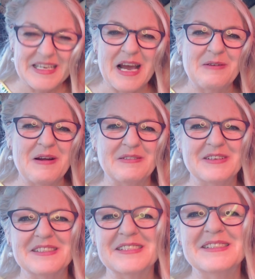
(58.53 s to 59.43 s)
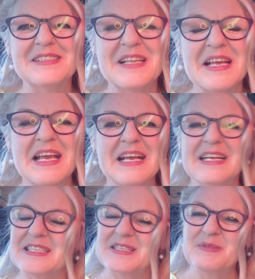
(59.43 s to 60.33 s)
However,
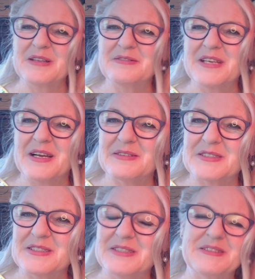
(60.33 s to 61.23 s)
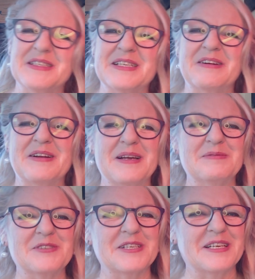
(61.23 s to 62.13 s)
it's the middle of the afternoon and here I
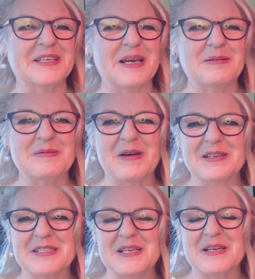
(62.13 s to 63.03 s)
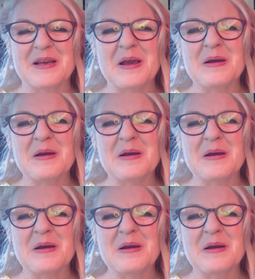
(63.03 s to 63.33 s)
am drinking chamomile tea.